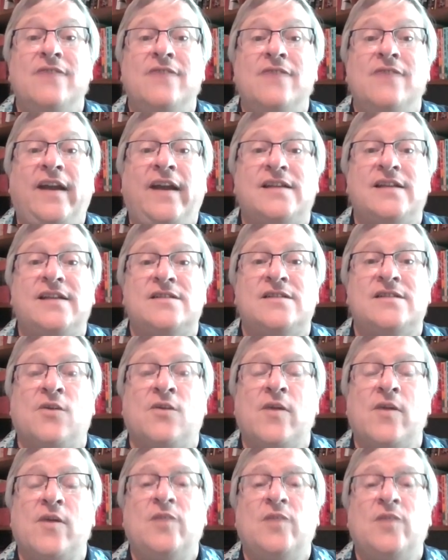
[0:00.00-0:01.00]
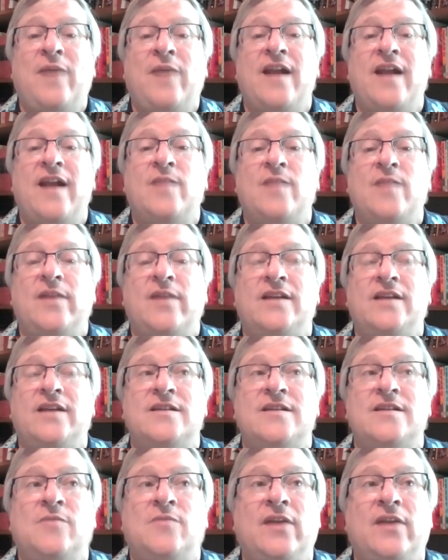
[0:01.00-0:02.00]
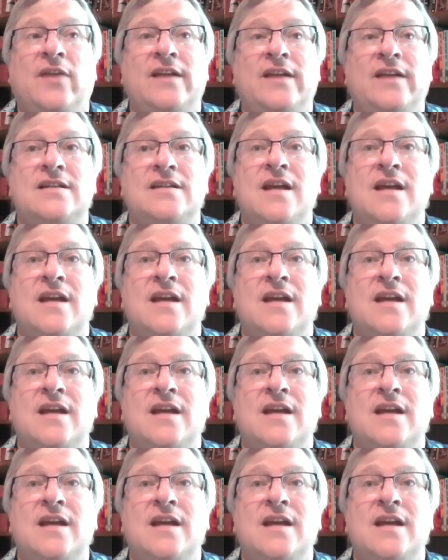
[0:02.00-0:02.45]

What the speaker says: fix during the pandemic is in place.